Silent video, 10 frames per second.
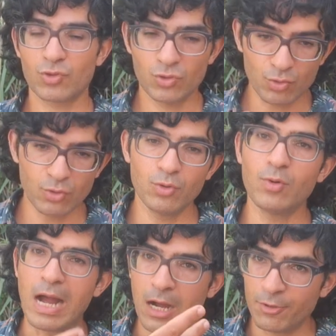
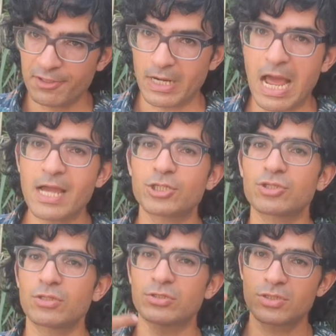through our
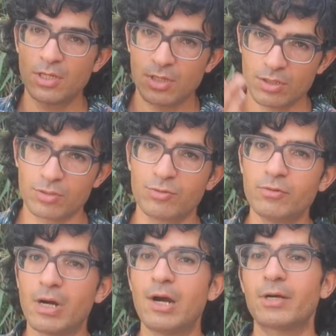actions,
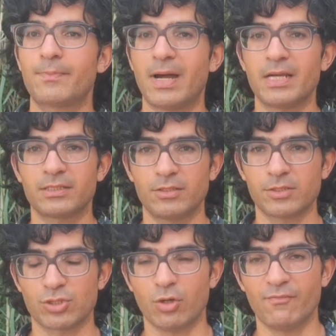through our
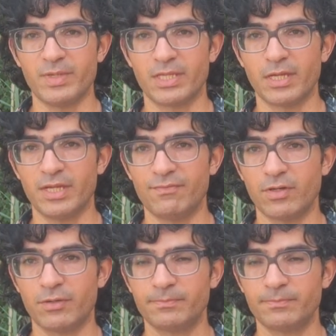patterns of behavior.